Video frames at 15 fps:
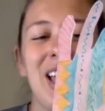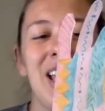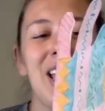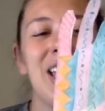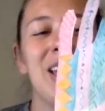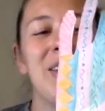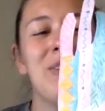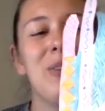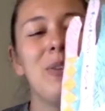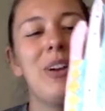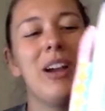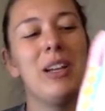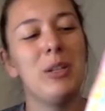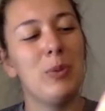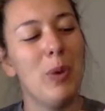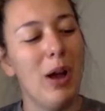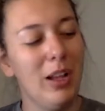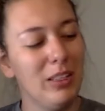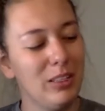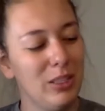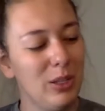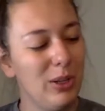If you guys
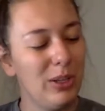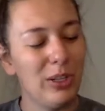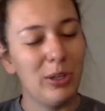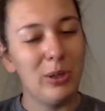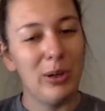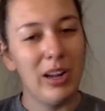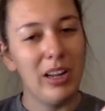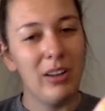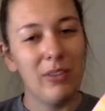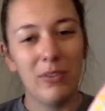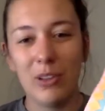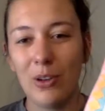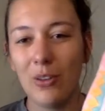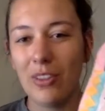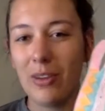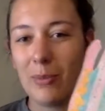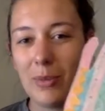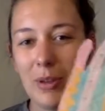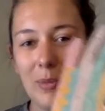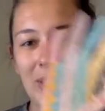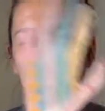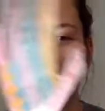want to, you could create a few of them
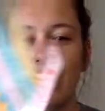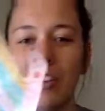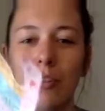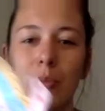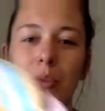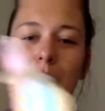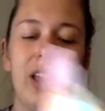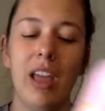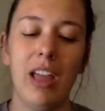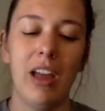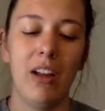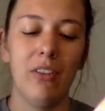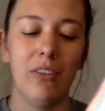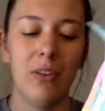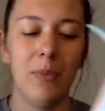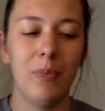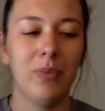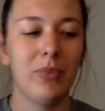and make a little bouquet out of them.